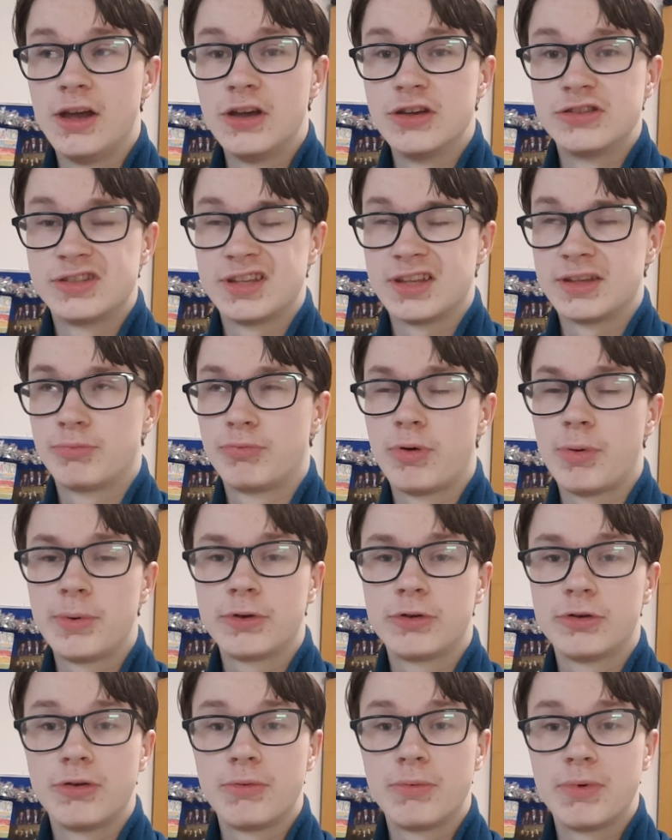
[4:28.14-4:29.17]
So that's probably
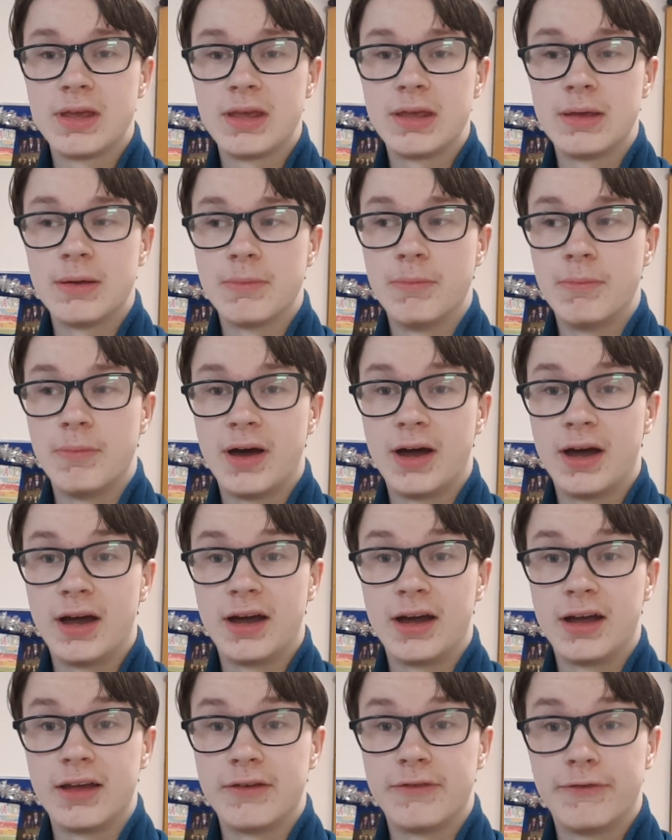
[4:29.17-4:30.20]
going to be
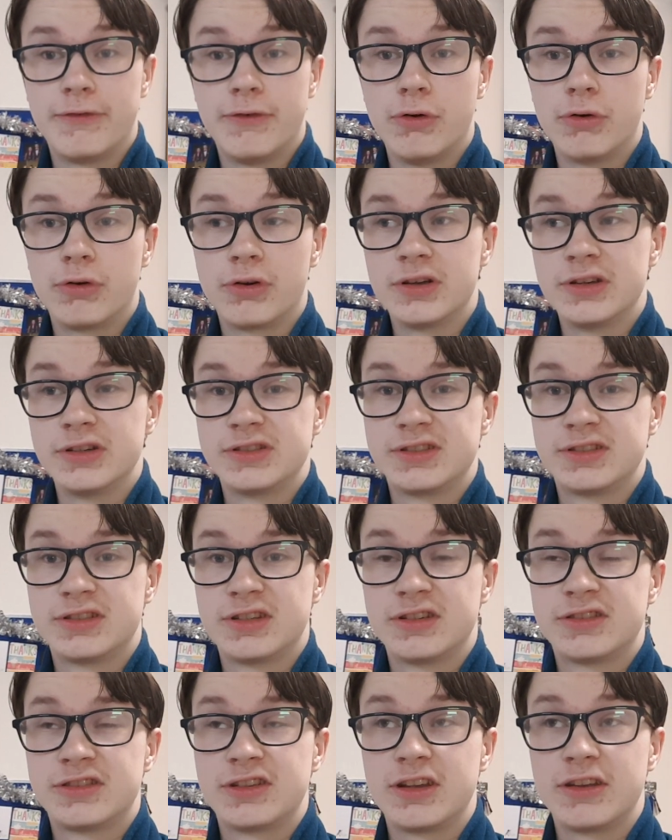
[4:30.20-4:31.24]
my focus,
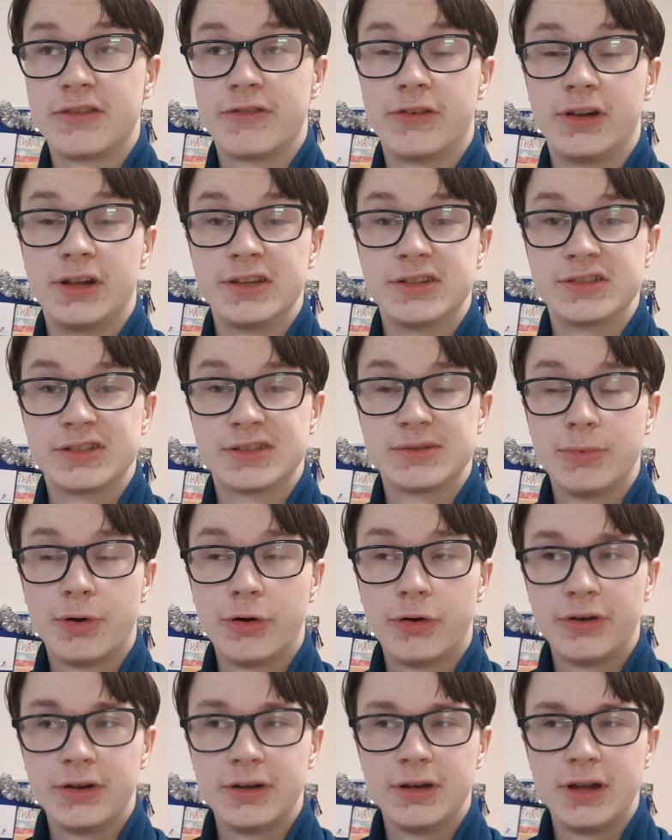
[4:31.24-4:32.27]
certainly for at least this
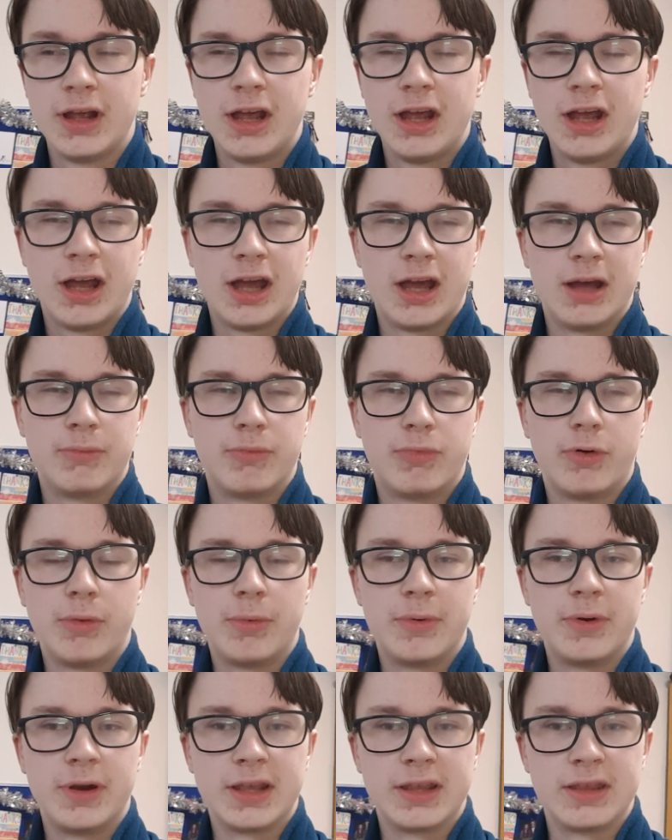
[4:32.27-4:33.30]
morning, and
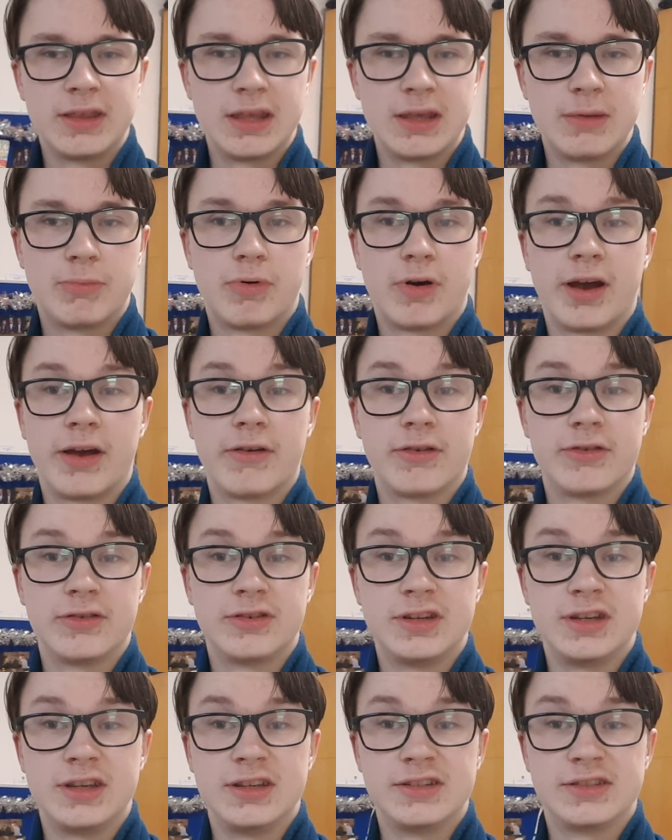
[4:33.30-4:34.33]
probably the
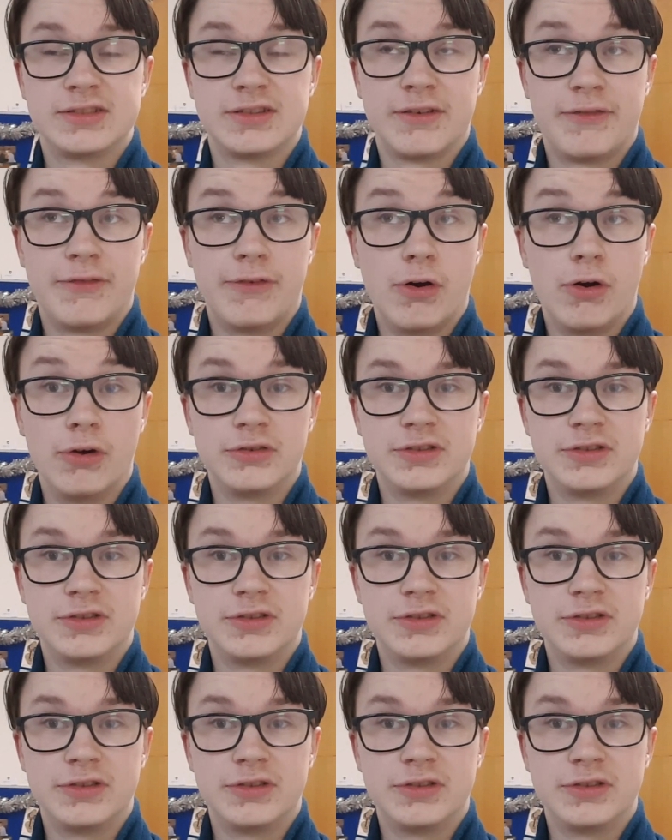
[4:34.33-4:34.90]
priorities for